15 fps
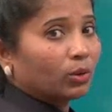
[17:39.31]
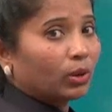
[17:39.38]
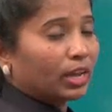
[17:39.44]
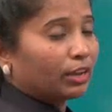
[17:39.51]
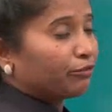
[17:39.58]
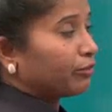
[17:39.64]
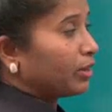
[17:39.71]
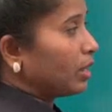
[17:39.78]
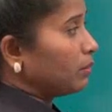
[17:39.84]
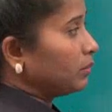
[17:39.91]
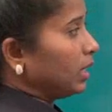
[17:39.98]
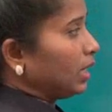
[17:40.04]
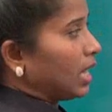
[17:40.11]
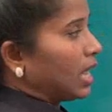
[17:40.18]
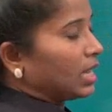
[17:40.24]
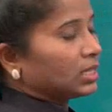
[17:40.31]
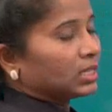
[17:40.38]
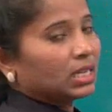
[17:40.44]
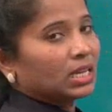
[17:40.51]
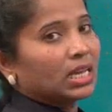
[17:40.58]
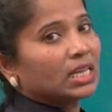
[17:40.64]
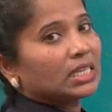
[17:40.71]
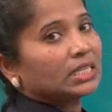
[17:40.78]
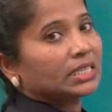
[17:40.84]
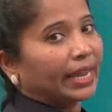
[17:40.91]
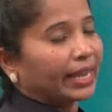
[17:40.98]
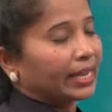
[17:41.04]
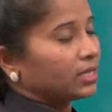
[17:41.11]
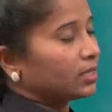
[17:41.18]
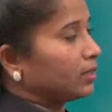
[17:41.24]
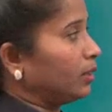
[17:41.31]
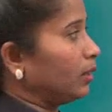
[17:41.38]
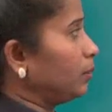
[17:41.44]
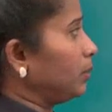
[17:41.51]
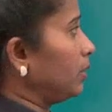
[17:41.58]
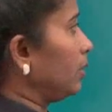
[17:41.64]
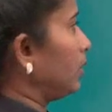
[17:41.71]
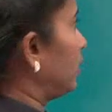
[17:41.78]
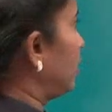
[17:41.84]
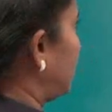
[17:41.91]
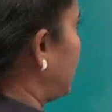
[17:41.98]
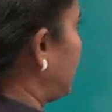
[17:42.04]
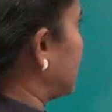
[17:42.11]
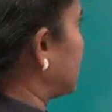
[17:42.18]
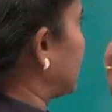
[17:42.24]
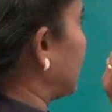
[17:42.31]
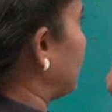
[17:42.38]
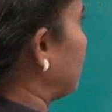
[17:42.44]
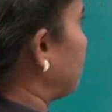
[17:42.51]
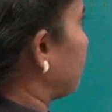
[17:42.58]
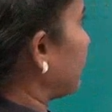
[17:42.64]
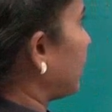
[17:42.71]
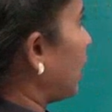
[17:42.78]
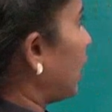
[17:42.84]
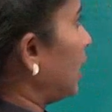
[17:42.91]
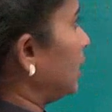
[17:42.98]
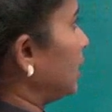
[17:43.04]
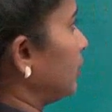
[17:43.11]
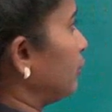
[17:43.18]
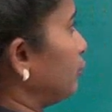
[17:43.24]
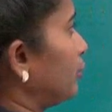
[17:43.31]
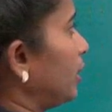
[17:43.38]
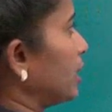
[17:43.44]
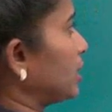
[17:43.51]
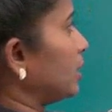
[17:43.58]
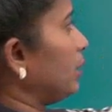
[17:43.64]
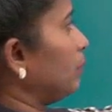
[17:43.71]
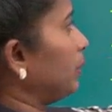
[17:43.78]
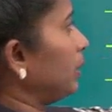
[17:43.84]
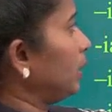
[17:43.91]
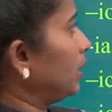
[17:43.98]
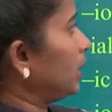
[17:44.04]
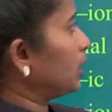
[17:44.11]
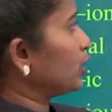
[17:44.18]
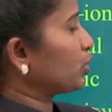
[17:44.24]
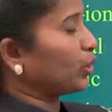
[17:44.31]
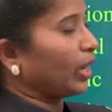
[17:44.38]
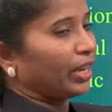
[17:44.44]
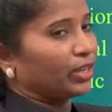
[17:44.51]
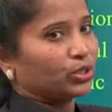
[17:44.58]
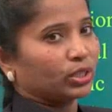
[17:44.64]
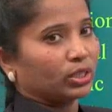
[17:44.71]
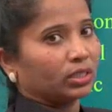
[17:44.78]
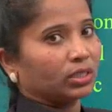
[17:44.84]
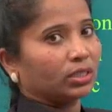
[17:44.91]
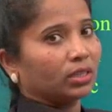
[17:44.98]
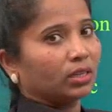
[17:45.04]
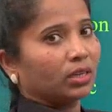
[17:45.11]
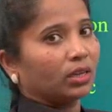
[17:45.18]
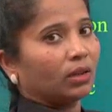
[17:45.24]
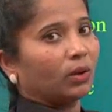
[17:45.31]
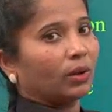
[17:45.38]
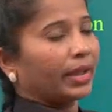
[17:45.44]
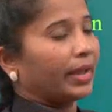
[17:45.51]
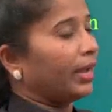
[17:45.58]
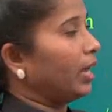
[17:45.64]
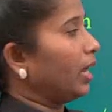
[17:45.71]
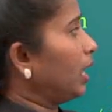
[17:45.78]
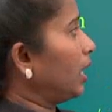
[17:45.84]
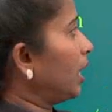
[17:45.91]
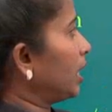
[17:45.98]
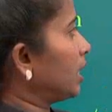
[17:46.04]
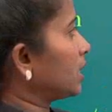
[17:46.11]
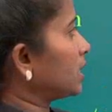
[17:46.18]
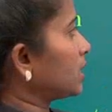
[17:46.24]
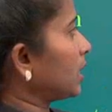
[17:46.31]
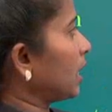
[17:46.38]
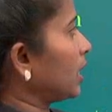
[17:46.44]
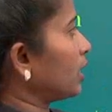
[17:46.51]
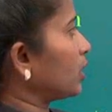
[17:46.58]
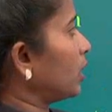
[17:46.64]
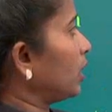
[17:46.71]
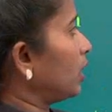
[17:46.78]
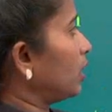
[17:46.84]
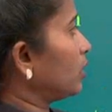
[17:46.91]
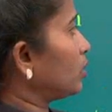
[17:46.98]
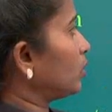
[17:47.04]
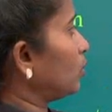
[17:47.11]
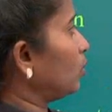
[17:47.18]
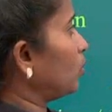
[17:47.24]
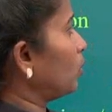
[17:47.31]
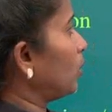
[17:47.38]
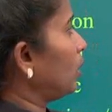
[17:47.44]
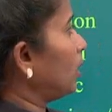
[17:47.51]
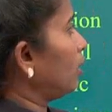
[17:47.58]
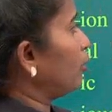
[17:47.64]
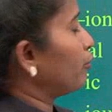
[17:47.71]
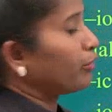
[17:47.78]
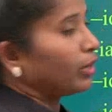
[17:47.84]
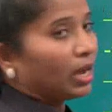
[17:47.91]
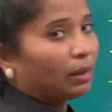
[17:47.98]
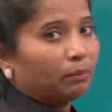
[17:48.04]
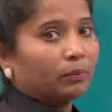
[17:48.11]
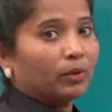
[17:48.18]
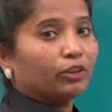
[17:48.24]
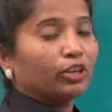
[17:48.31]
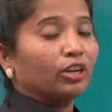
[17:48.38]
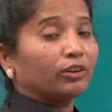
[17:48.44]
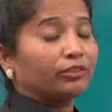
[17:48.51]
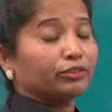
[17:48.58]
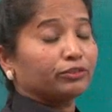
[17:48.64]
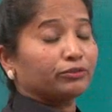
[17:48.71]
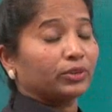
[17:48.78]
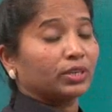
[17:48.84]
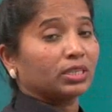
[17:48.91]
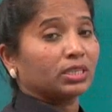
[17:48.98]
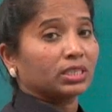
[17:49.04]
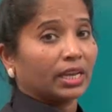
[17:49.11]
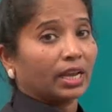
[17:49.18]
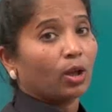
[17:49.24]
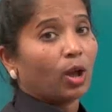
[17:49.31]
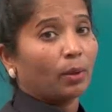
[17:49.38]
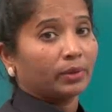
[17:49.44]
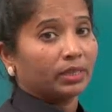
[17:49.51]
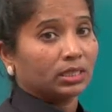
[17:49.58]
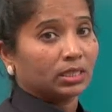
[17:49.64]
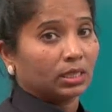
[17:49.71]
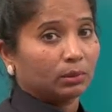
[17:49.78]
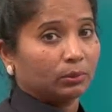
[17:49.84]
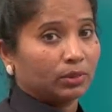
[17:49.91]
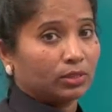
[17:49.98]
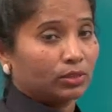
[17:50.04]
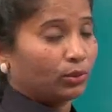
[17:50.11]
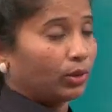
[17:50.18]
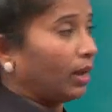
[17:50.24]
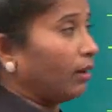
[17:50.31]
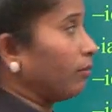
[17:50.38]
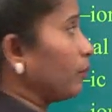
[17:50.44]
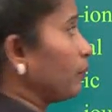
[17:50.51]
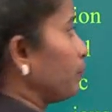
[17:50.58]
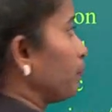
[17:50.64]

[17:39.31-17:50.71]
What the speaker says: Okay, from the last second syllable. Let's see. Iron, for example, station. Okay, it is station. So from, you have to first check how many syllables you have.